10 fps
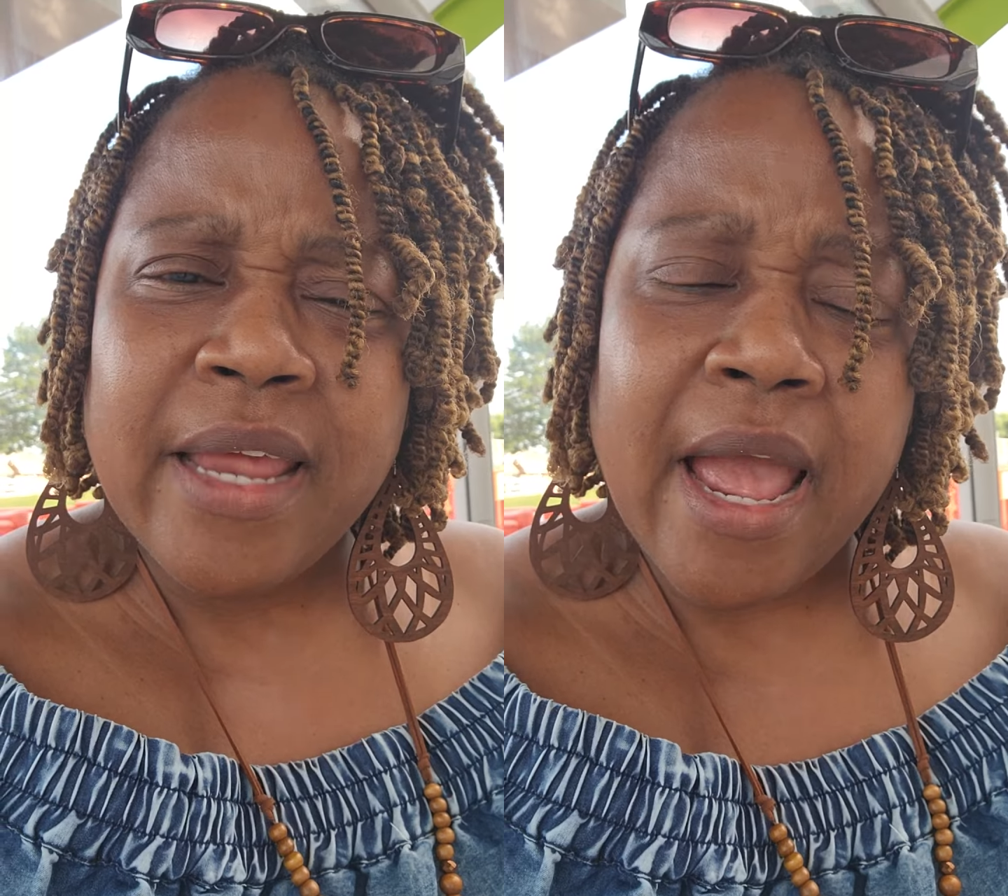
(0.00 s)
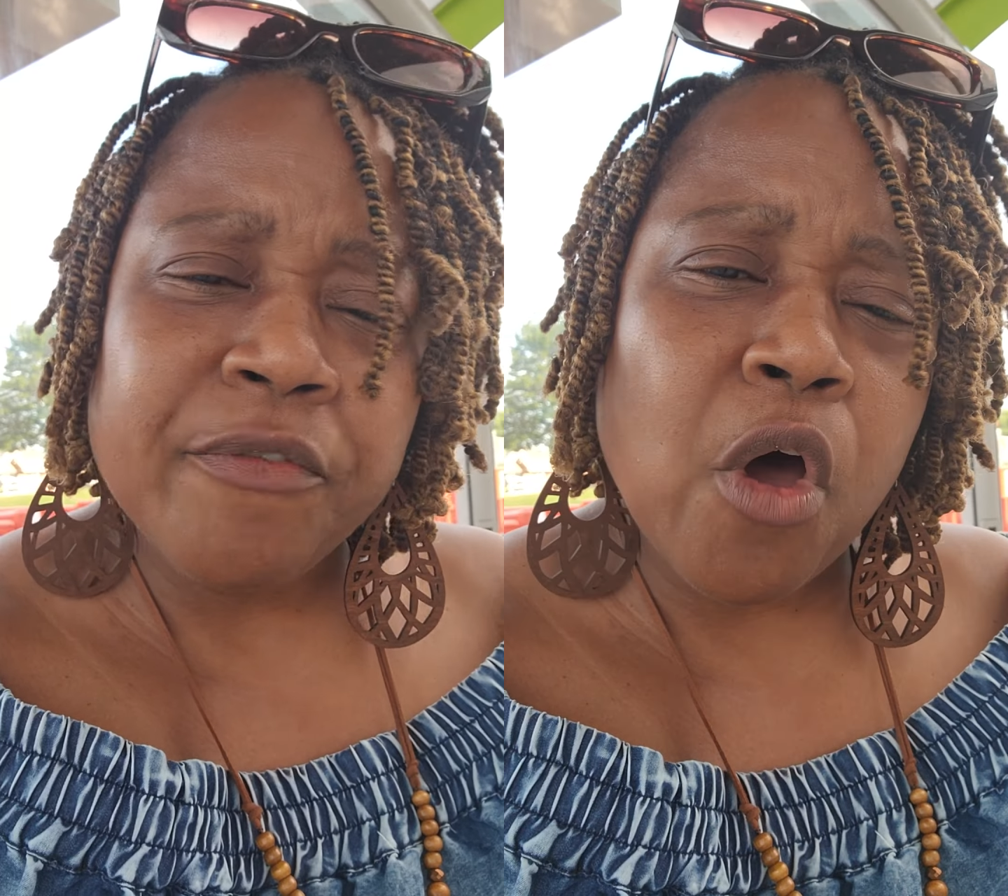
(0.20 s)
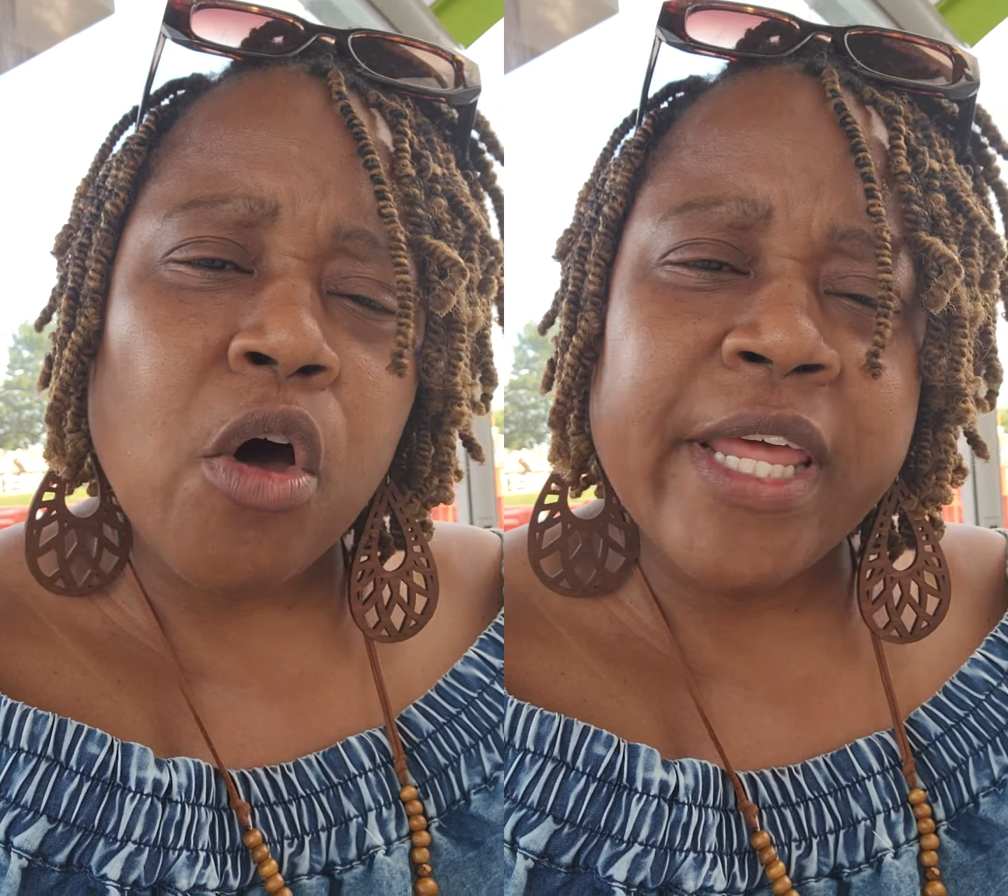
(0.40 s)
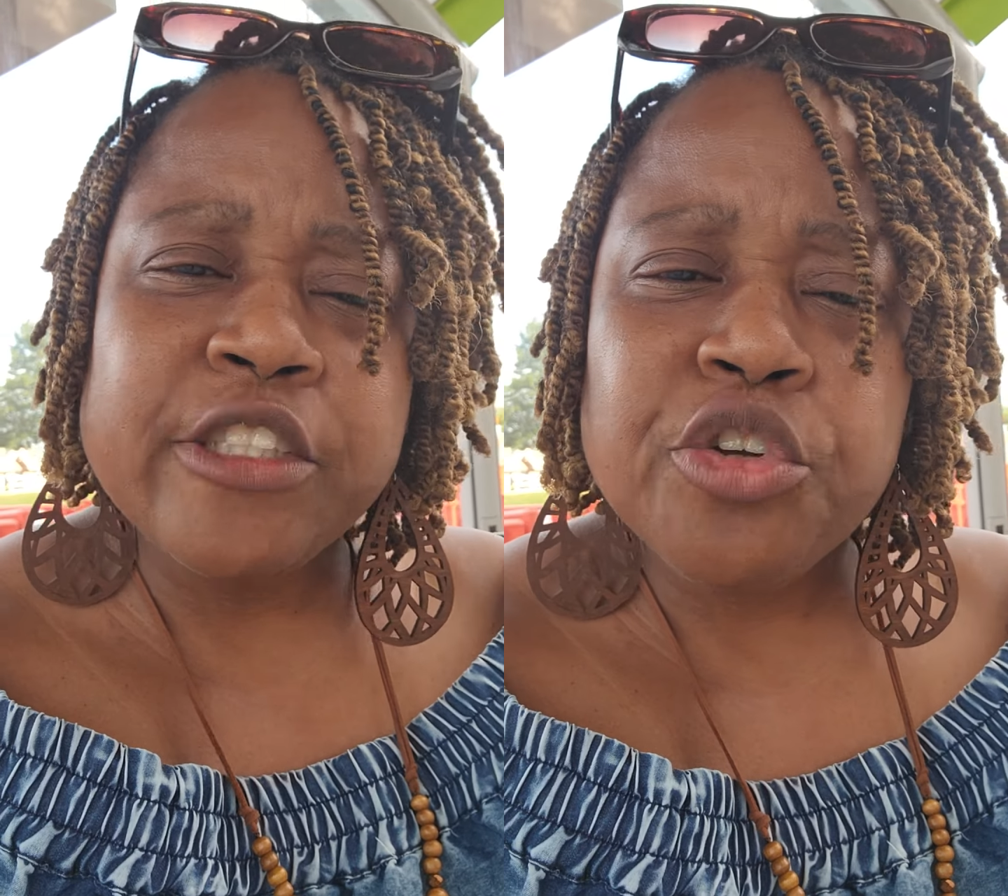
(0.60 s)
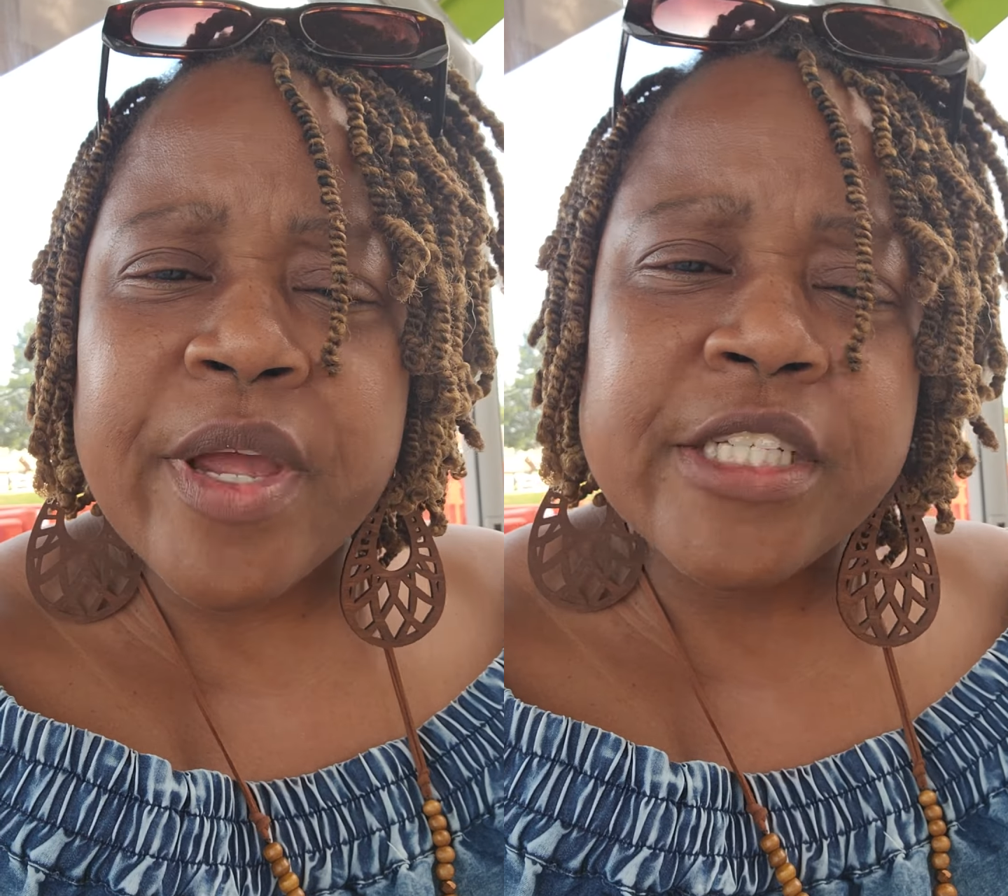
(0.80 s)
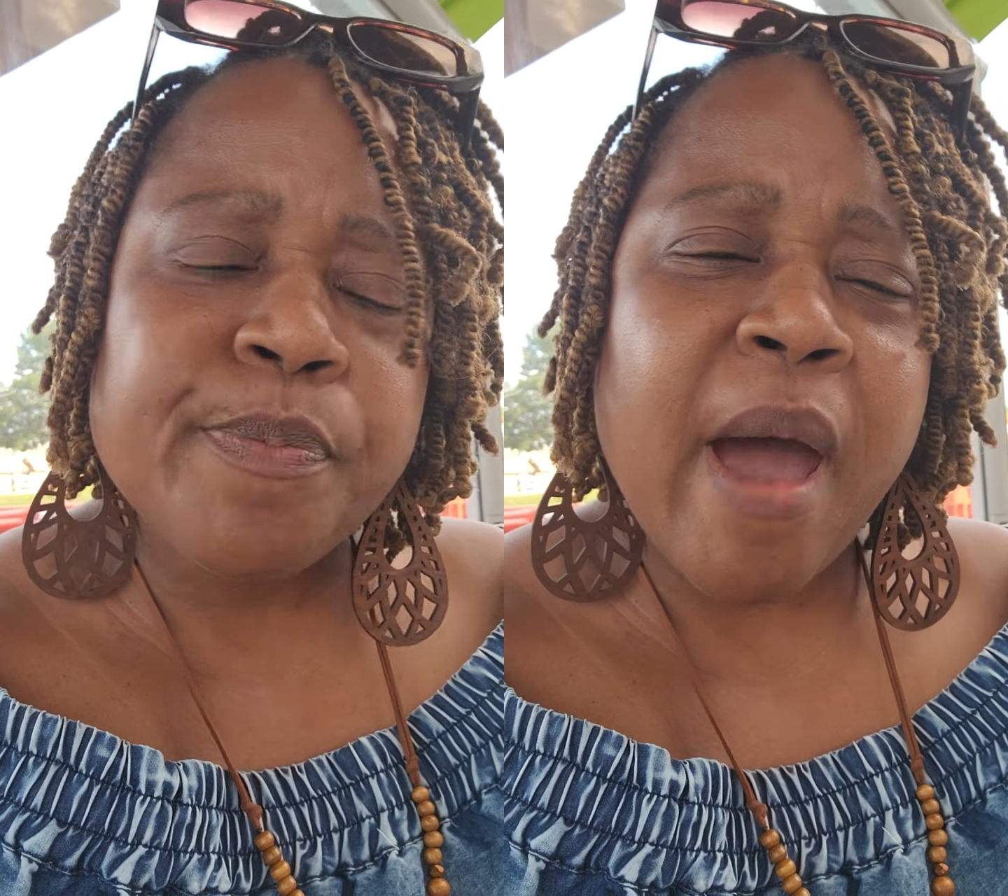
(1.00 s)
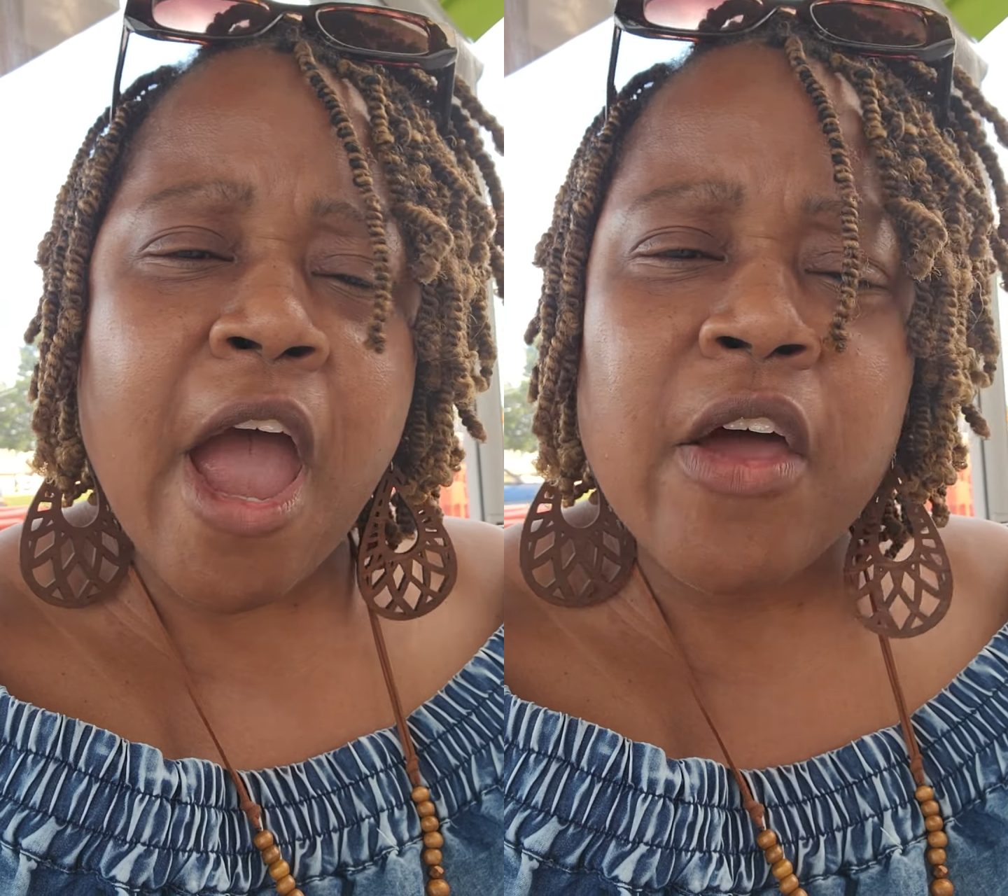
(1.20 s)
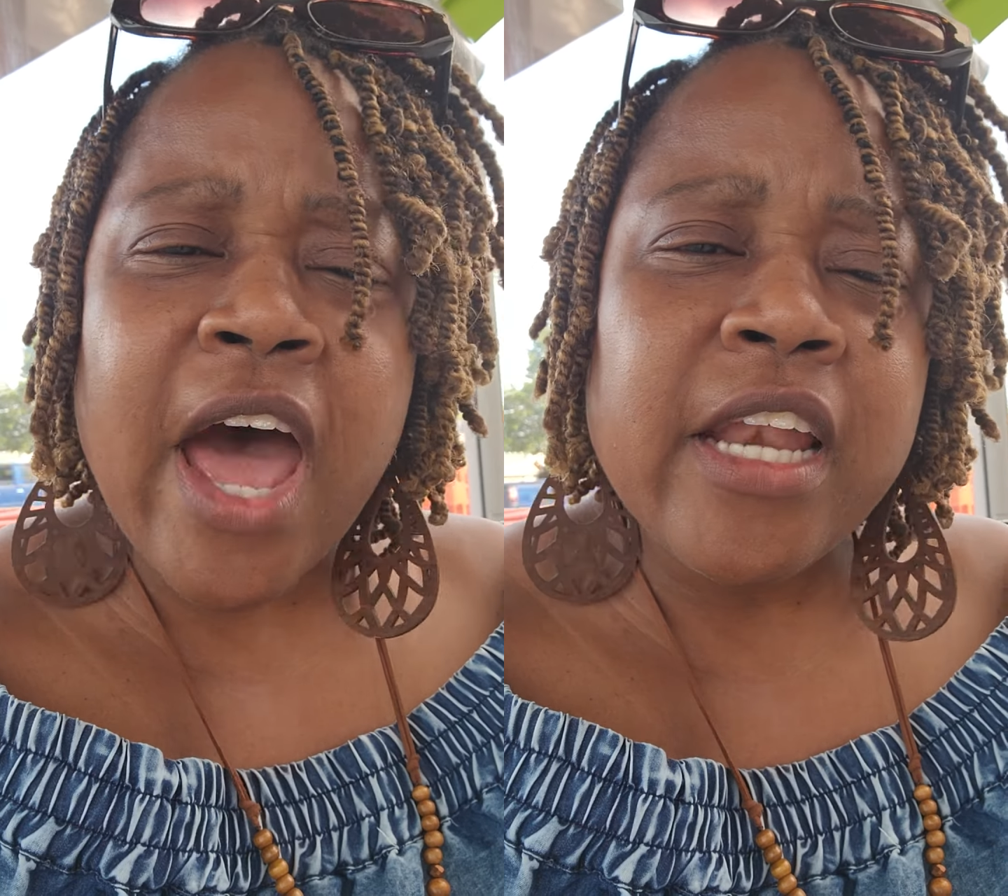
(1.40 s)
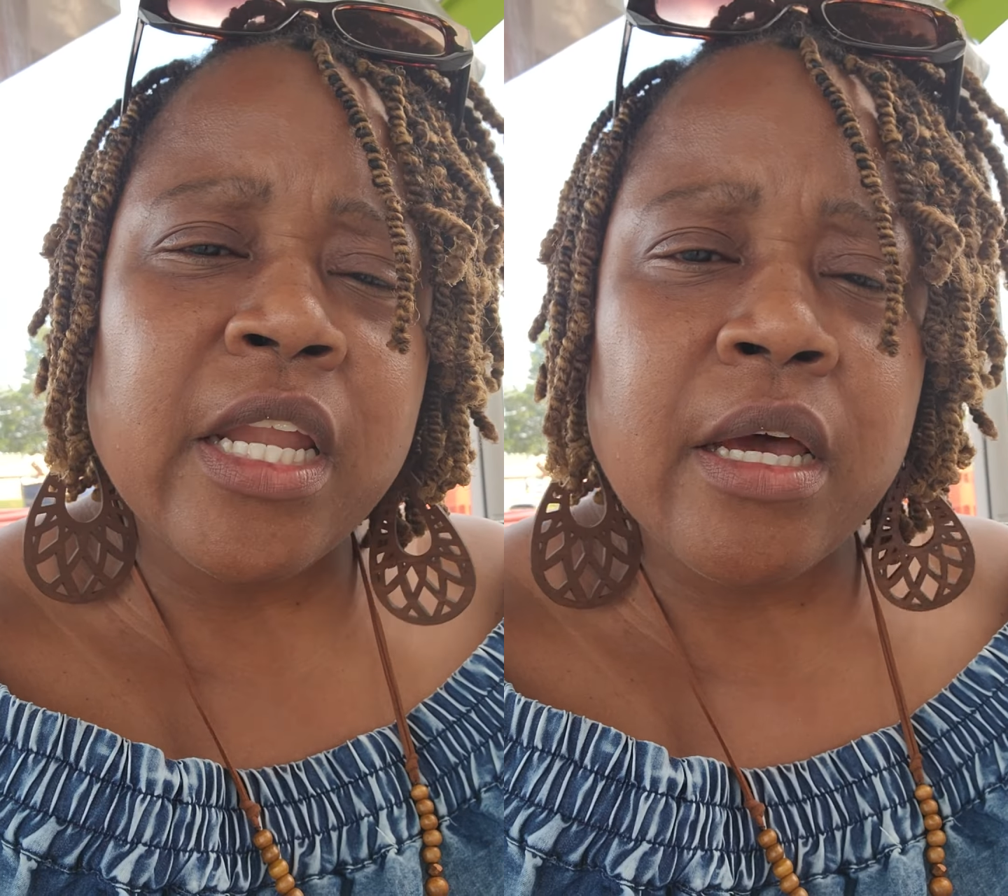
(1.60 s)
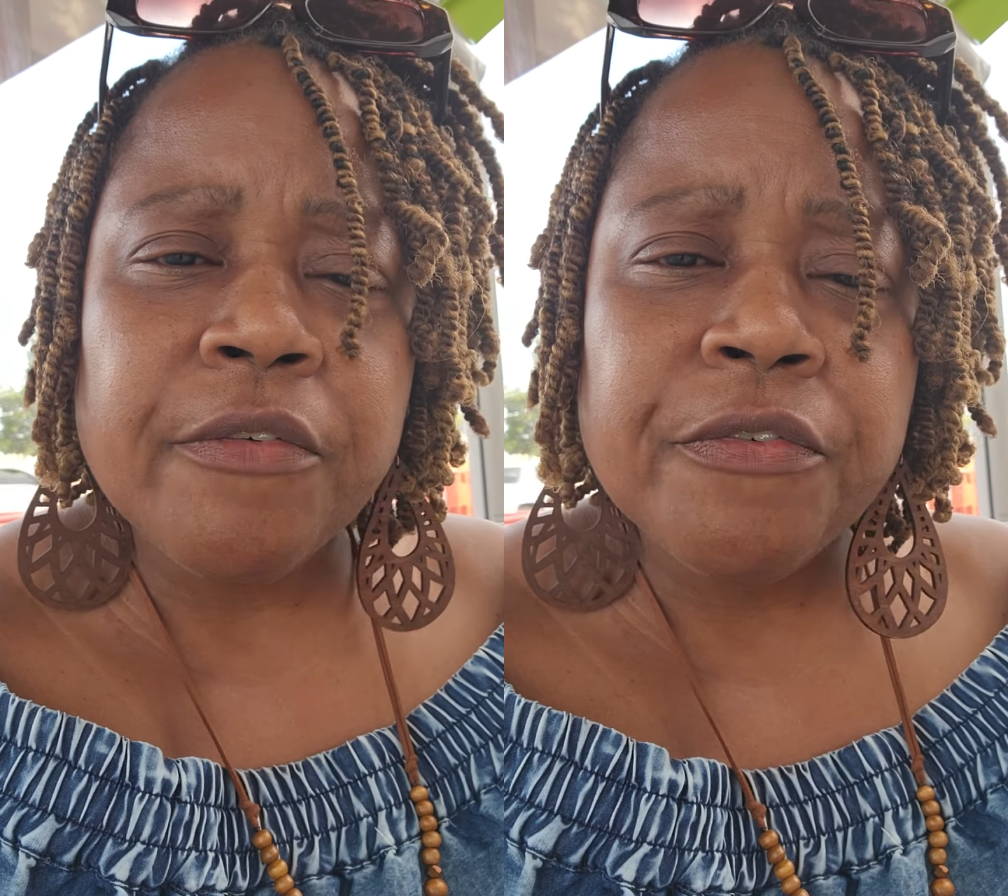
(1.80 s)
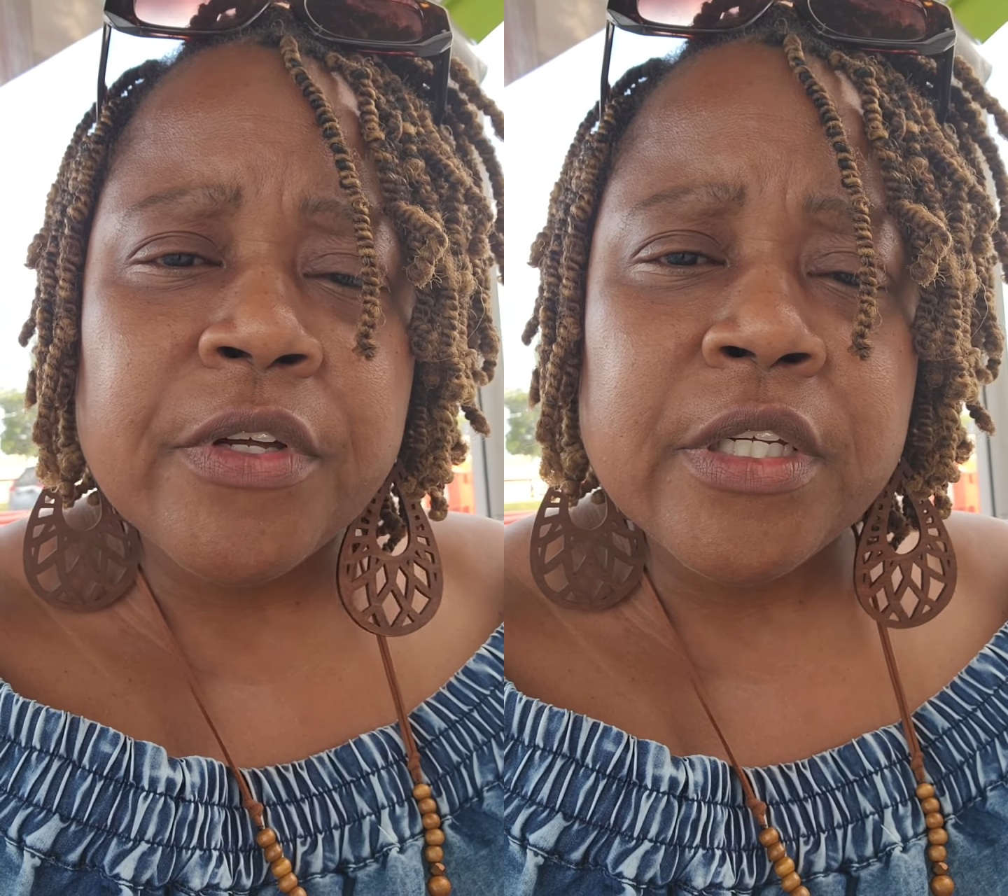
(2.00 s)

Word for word: after all that transpired, I left,